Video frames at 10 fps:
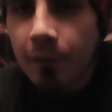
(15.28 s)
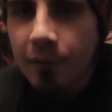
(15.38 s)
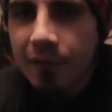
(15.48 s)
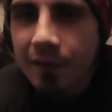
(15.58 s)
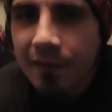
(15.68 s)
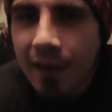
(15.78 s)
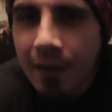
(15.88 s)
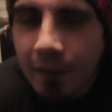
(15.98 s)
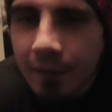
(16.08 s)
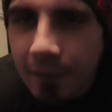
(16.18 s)
what was I going to
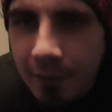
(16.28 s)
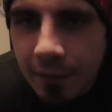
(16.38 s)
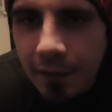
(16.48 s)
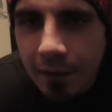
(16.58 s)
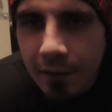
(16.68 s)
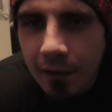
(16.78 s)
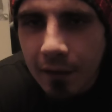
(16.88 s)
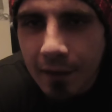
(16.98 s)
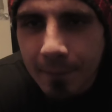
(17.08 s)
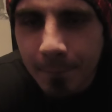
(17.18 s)
say?
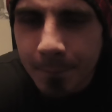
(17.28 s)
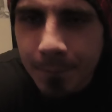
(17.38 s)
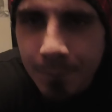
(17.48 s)
Um,